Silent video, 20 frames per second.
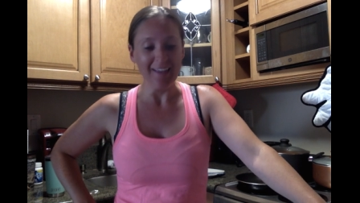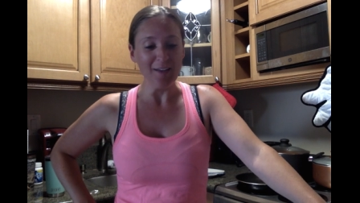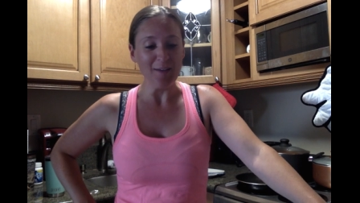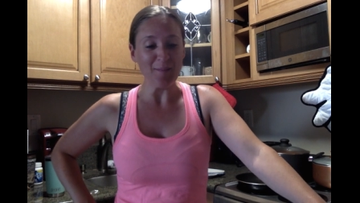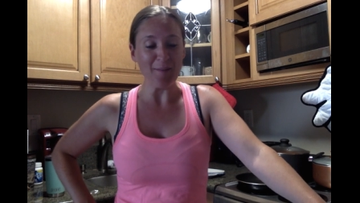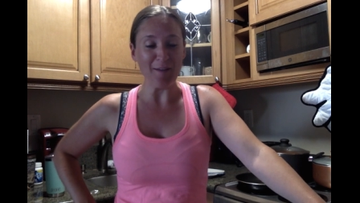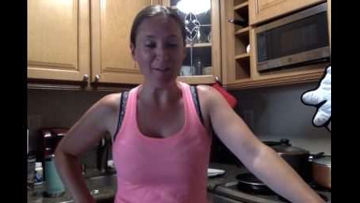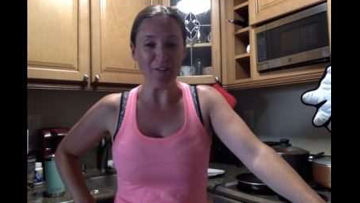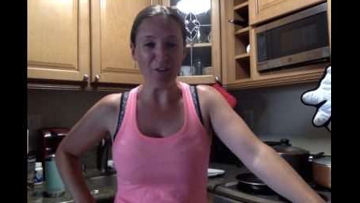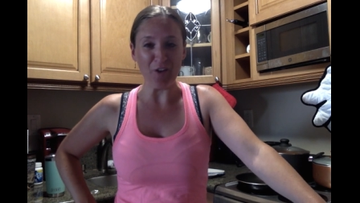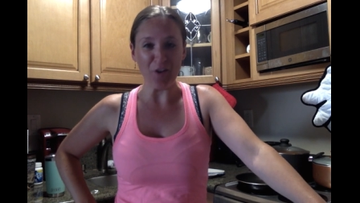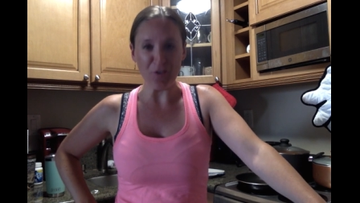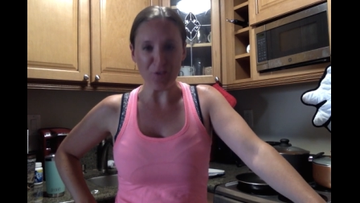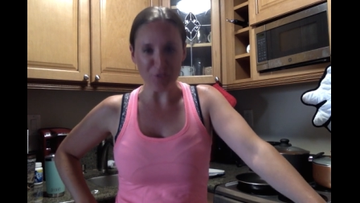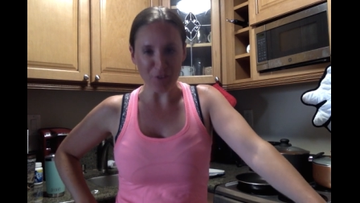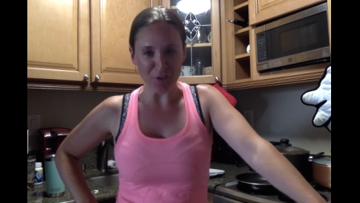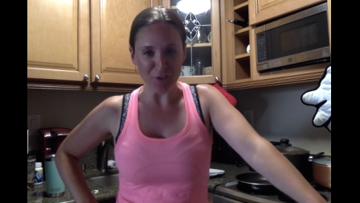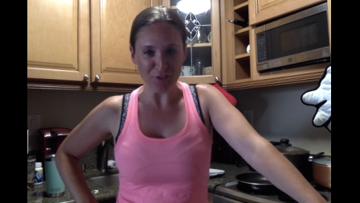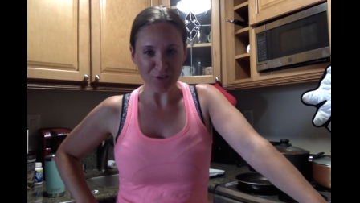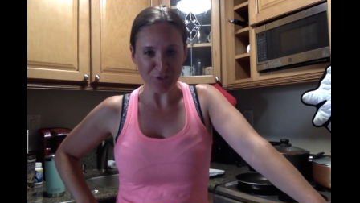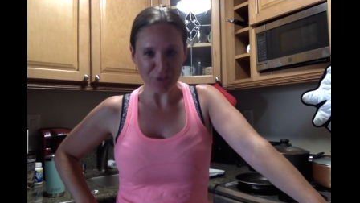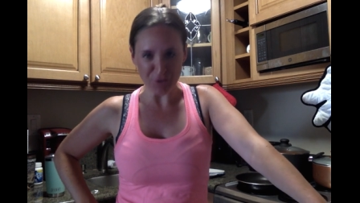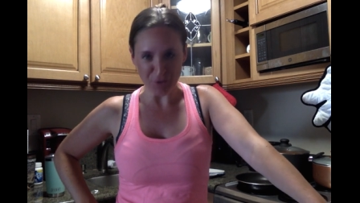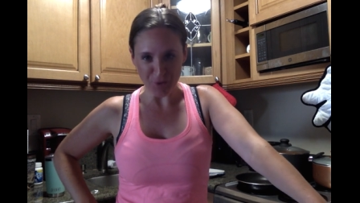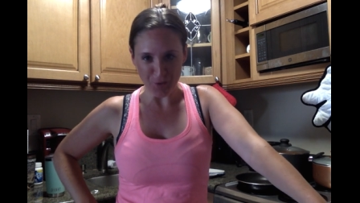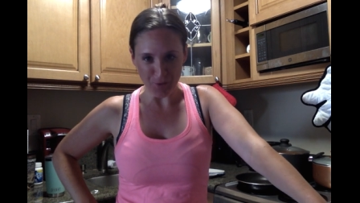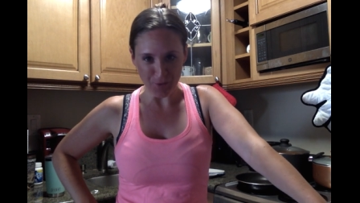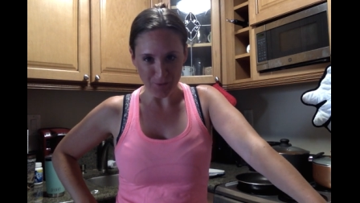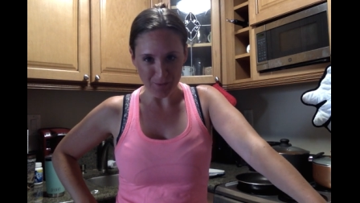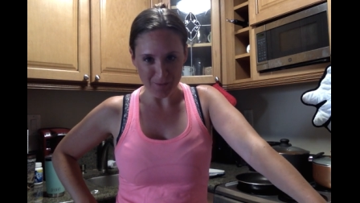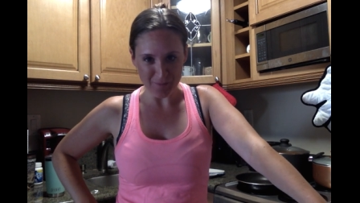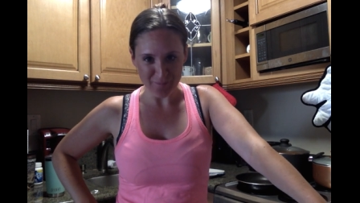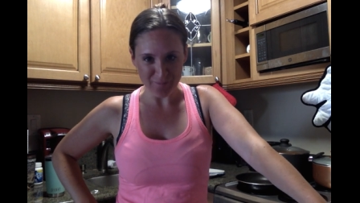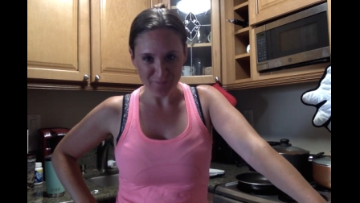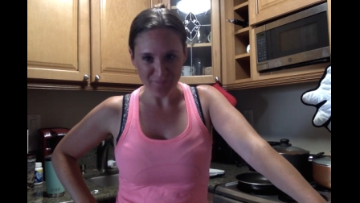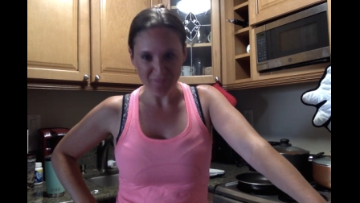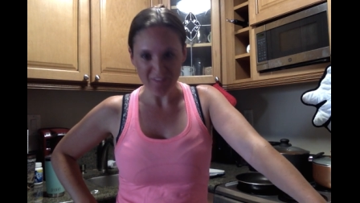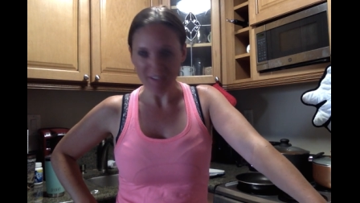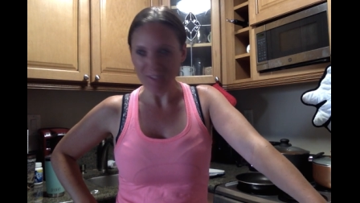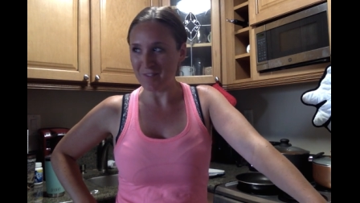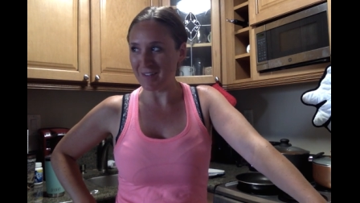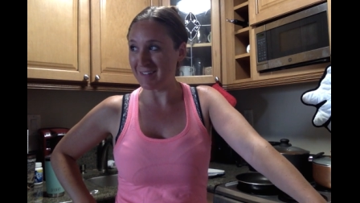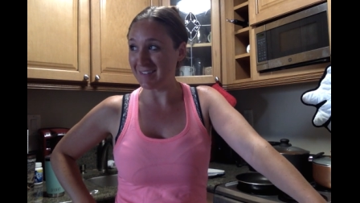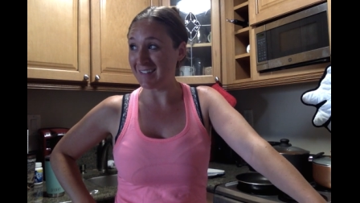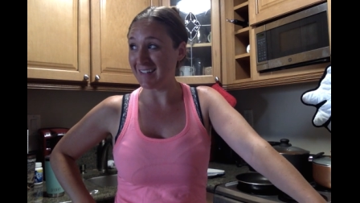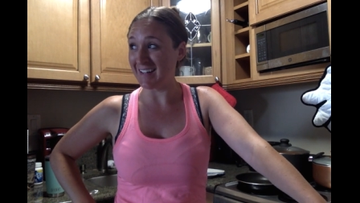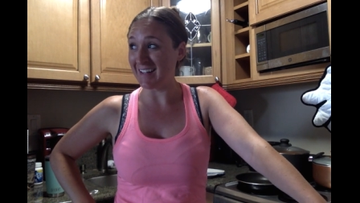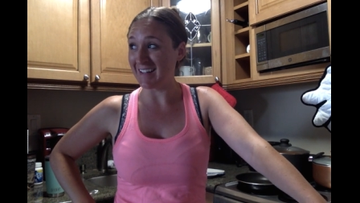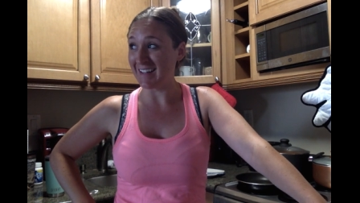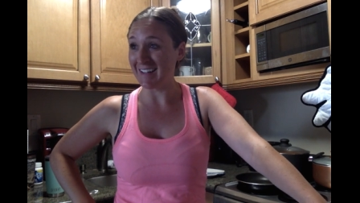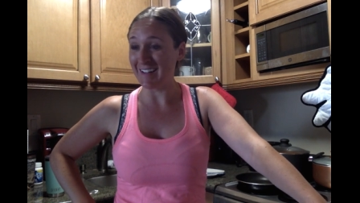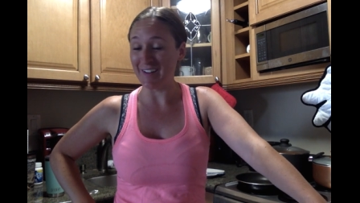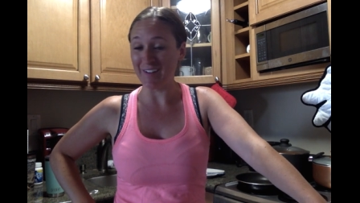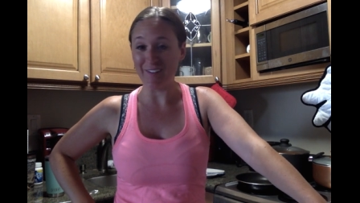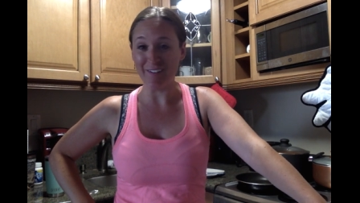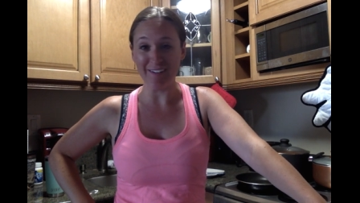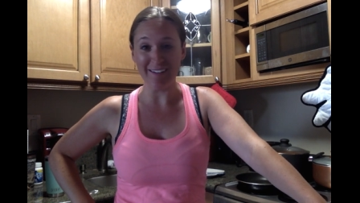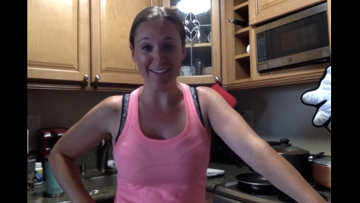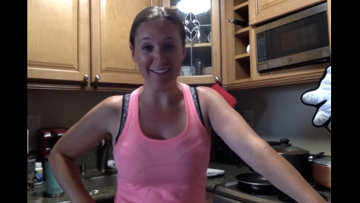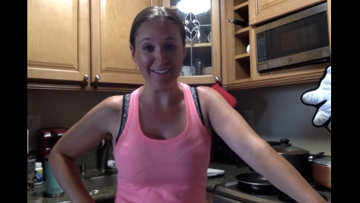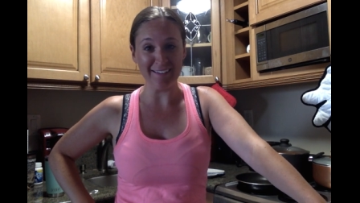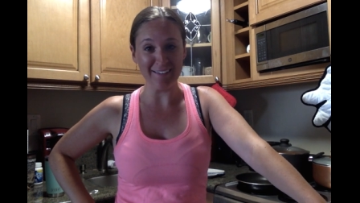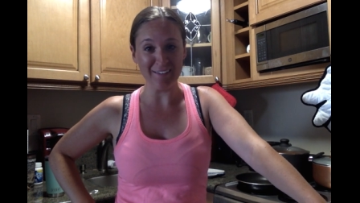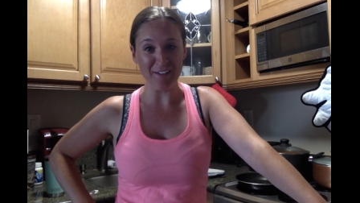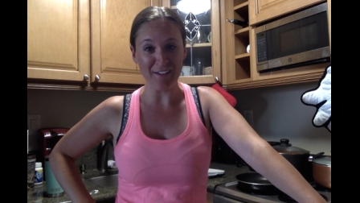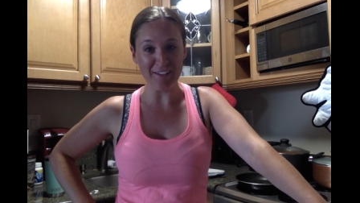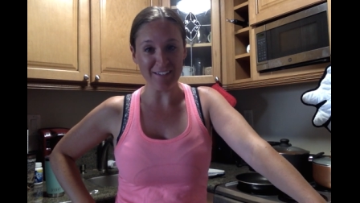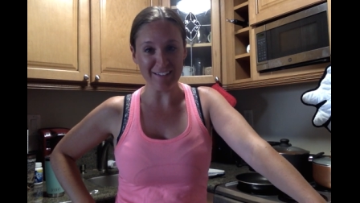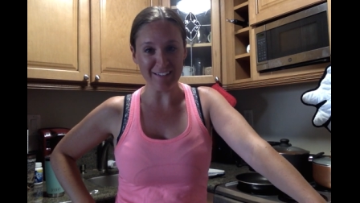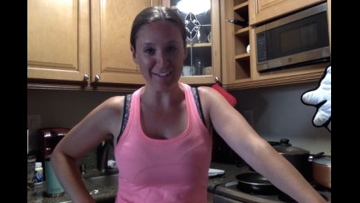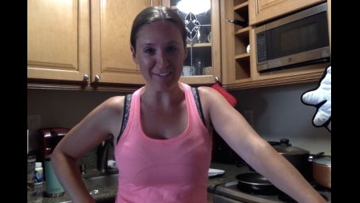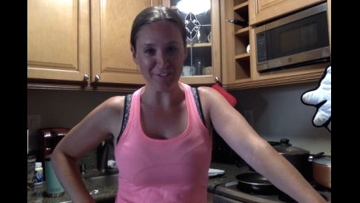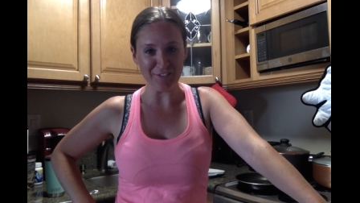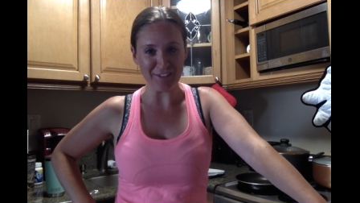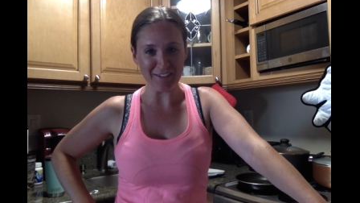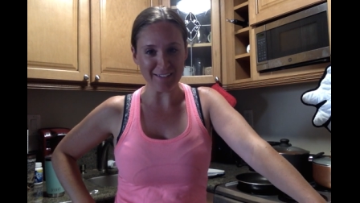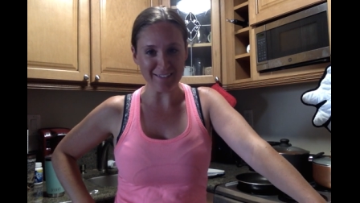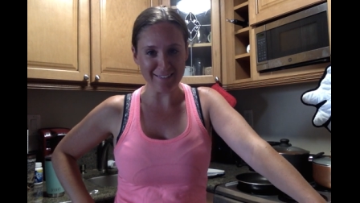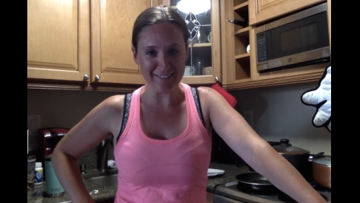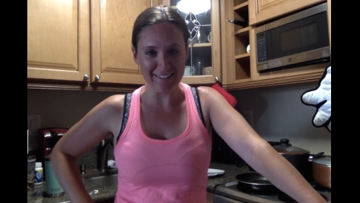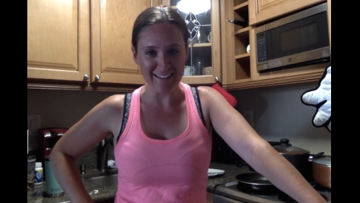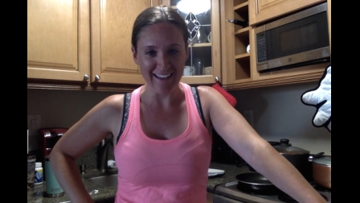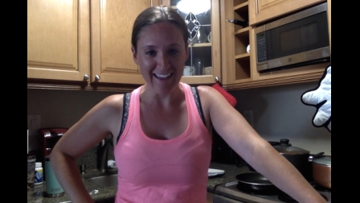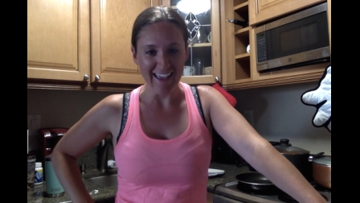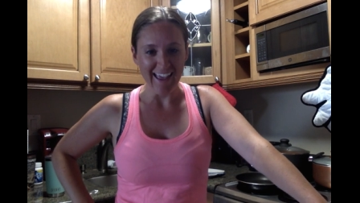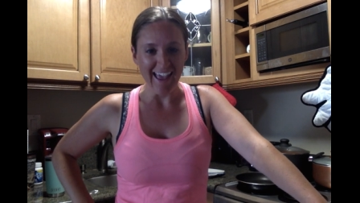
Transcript: my very good friend Crystal Cole visiting here in Los Angeles.